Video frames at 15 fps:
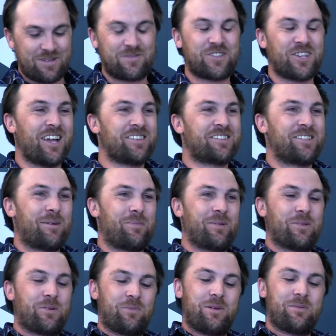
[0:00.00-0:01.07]
We've changed it up a
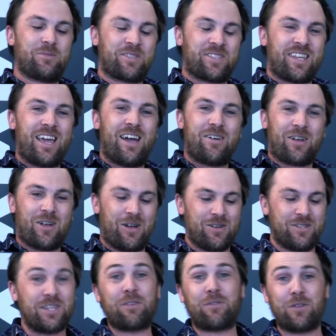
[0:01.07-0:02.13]
little bit. We'll see how it
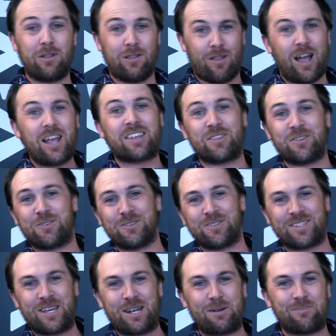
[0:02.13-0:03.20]
goes. If you like the new
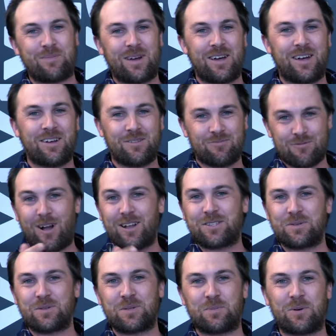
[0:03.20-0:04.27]
setup, uh, write
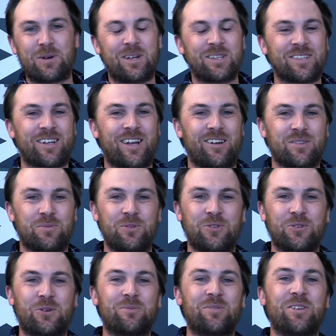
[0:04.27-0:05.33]
to us, podcast at
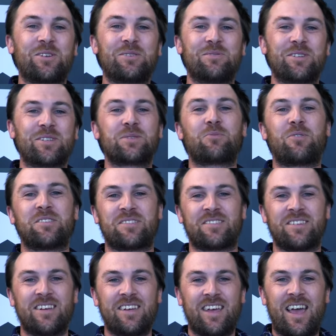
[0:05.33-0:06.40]
carexpert.com.au, and
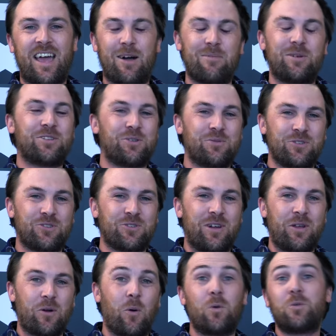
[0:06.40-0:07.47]
express how much you
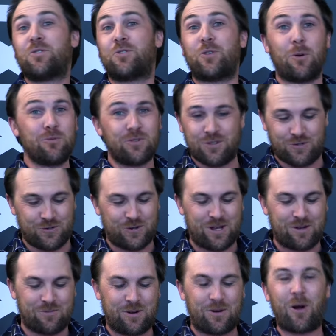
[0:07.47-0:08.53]
enjoy it or don't enjoy
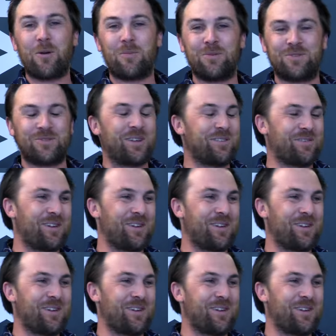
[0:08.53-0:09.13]
it. We're open to any